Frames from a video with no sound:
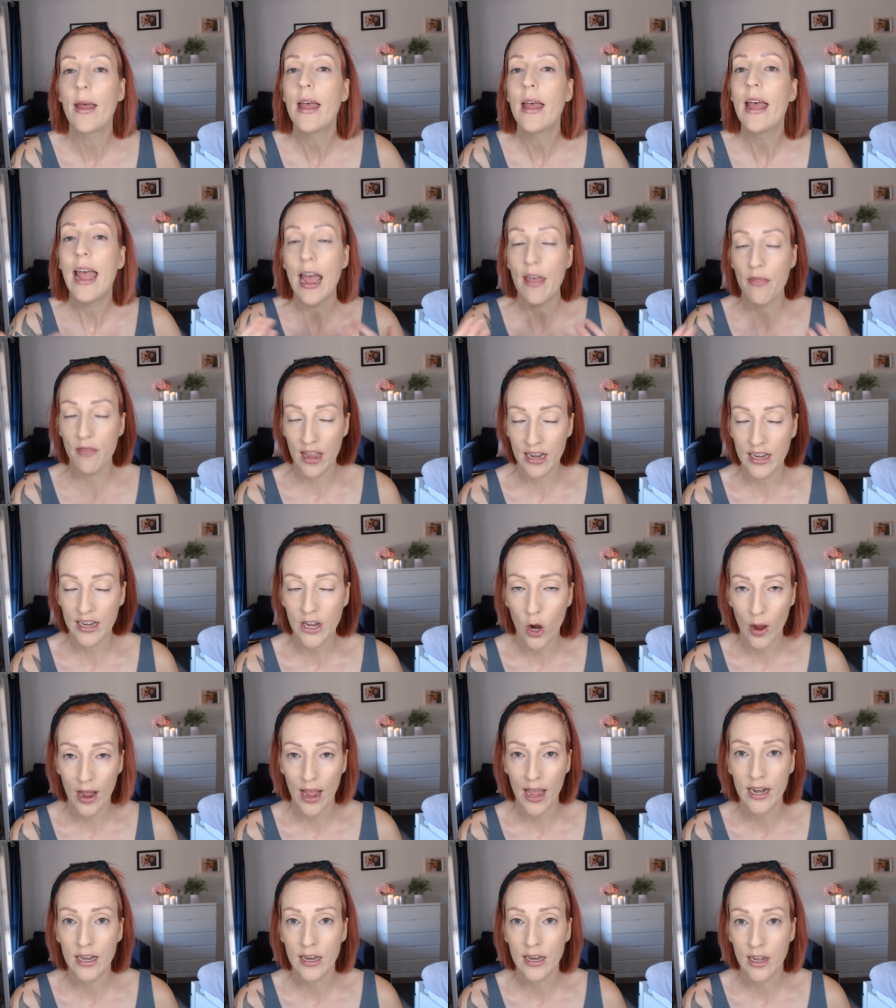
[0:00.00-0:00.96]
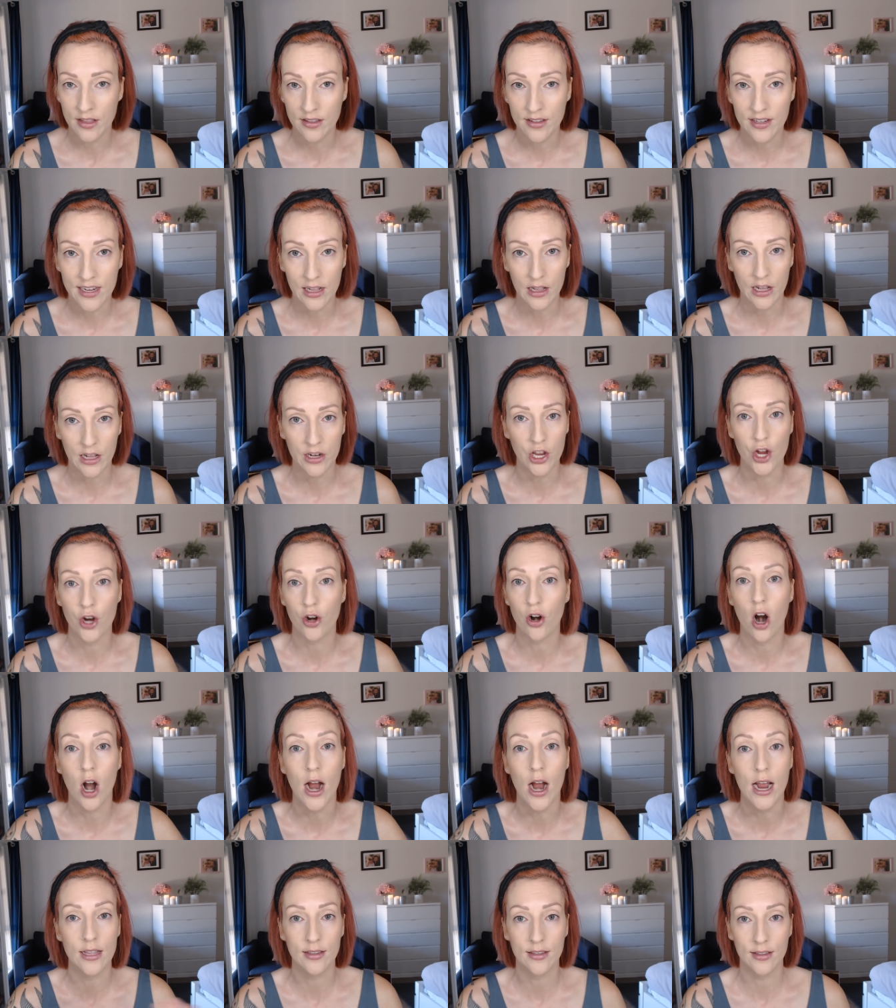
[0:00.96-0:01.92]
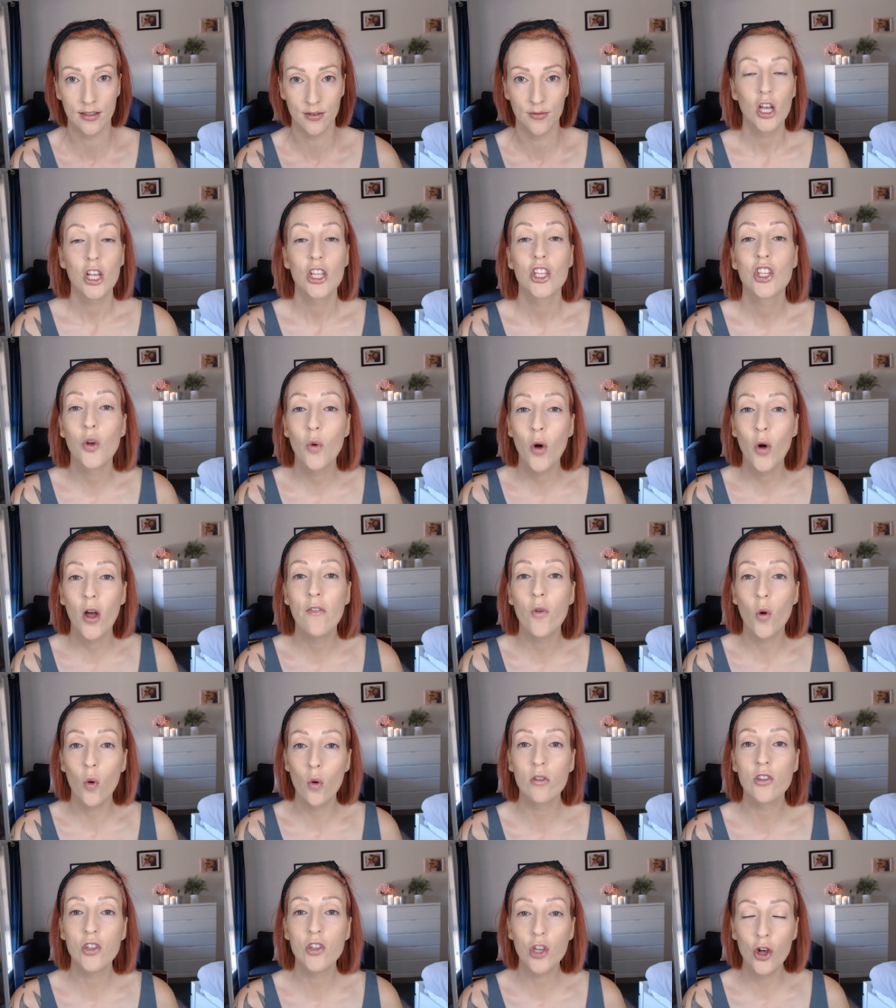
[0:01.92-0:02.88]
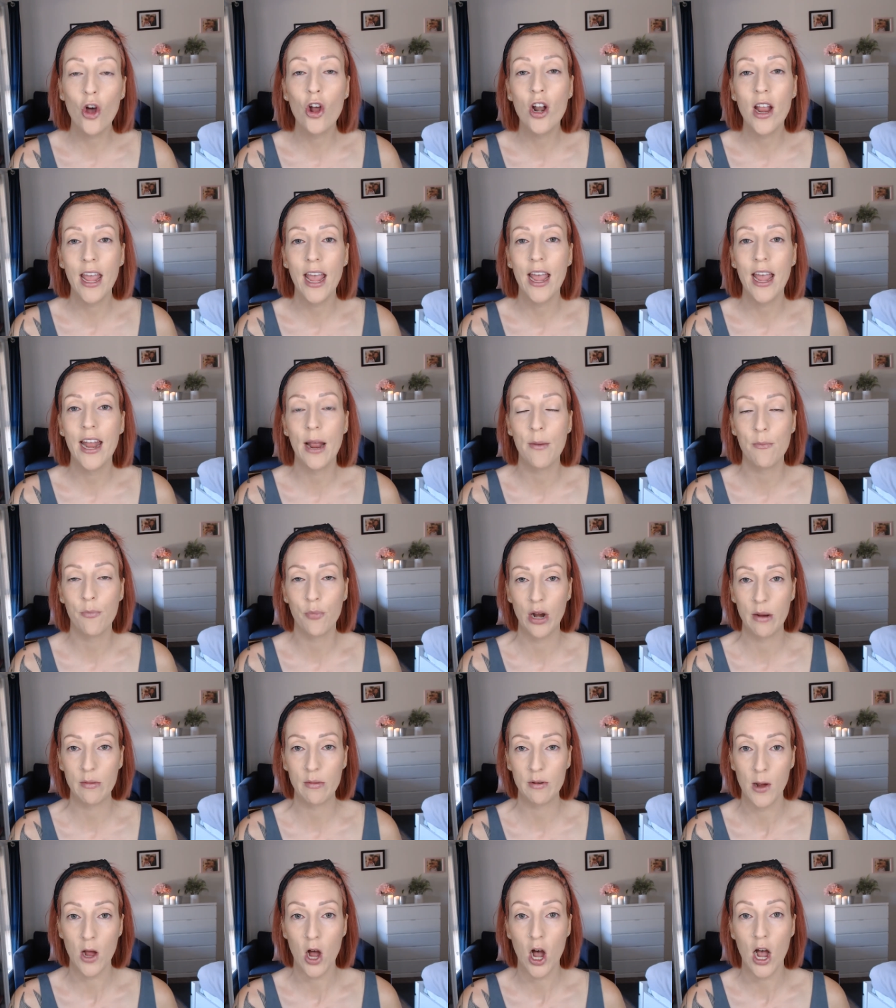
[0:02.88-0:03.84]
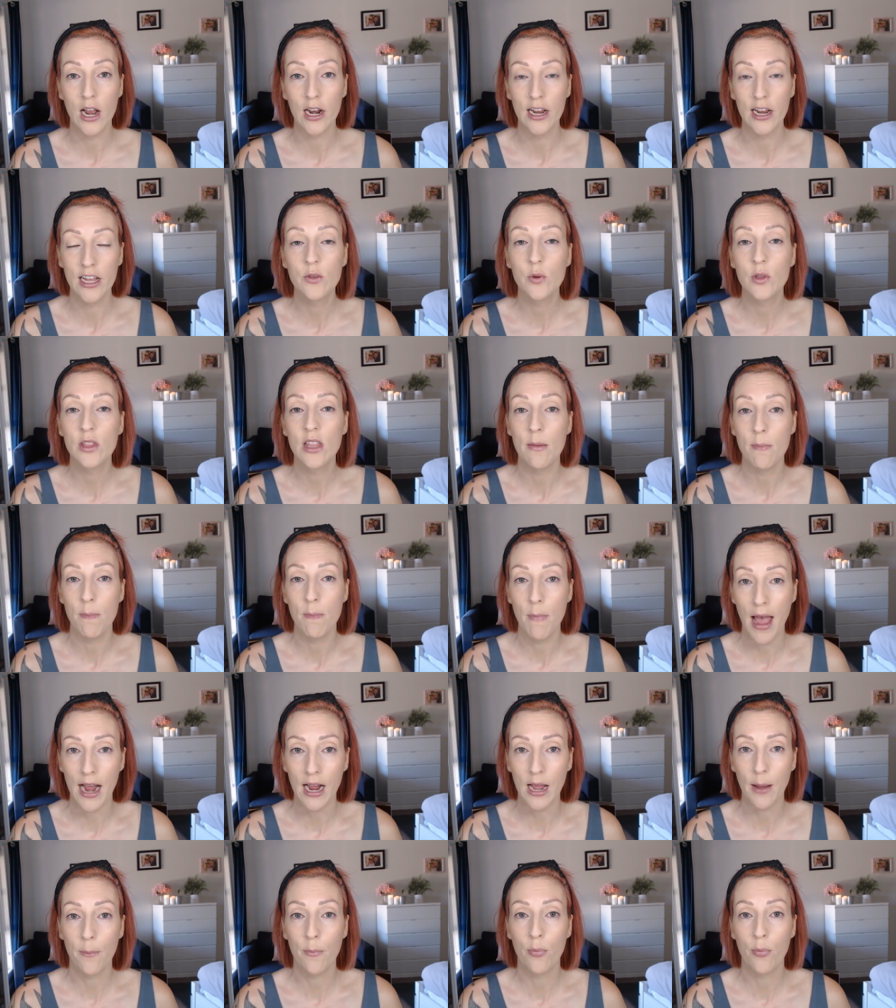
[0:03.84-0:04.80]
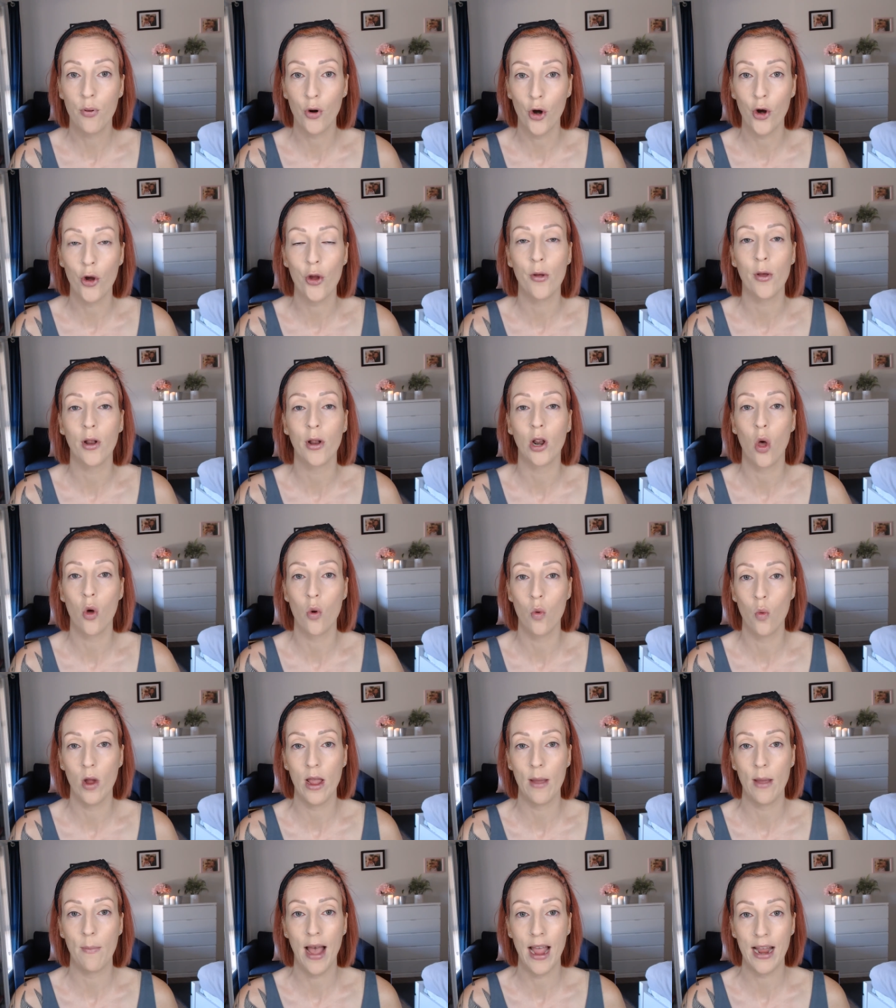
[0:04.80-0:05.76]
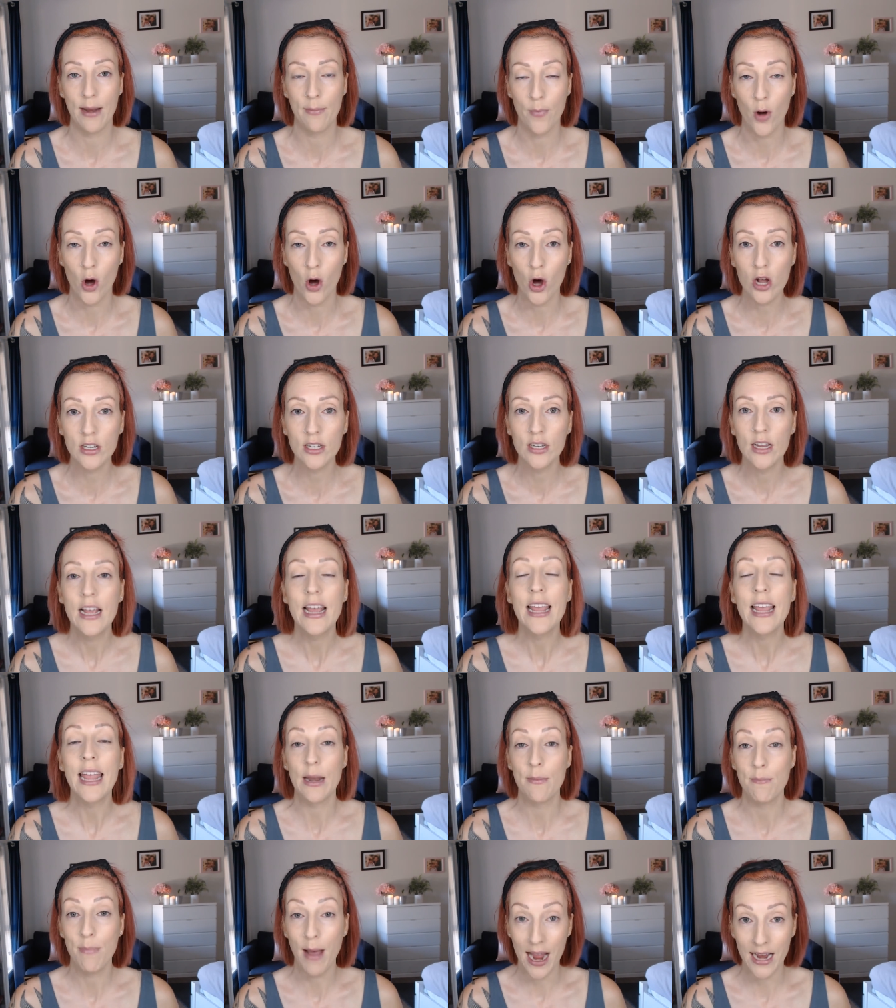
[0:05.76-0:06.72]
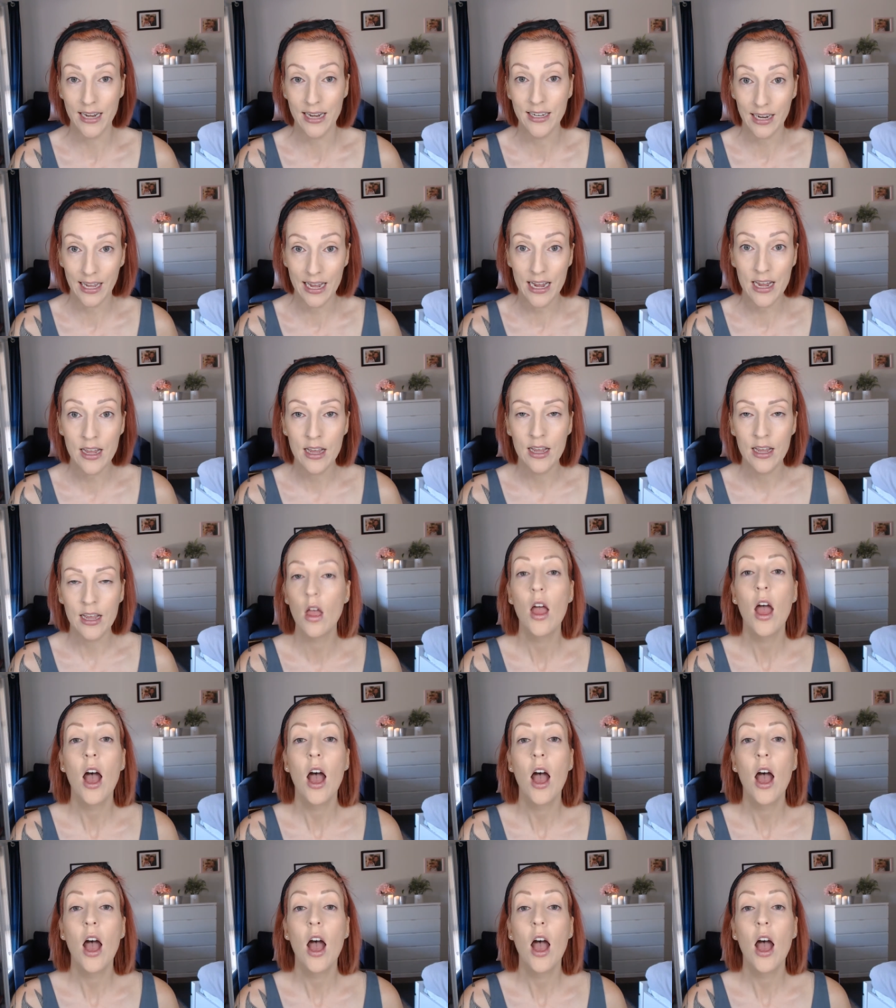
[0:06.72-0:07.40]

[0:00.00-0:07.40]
and then go ahead and conceal under your eyes. So I've also gone ahead and prepped my eyelids with the MAC Pro Longwear Paint Pot in Painterly.